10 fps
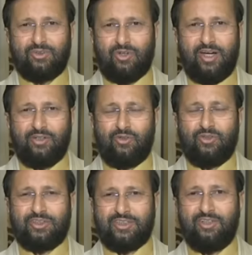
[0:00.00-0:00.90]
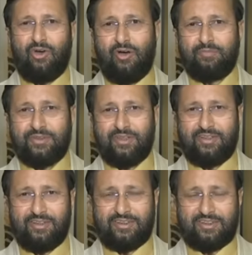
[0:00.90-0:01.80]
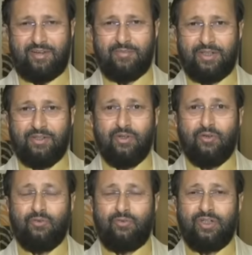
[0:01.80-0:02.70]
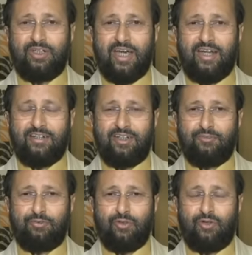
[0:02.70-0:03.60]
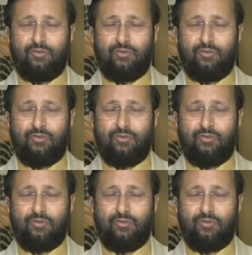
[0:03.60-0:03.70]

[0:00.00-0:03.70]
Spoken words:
so I don't see obstacles coming. We can, if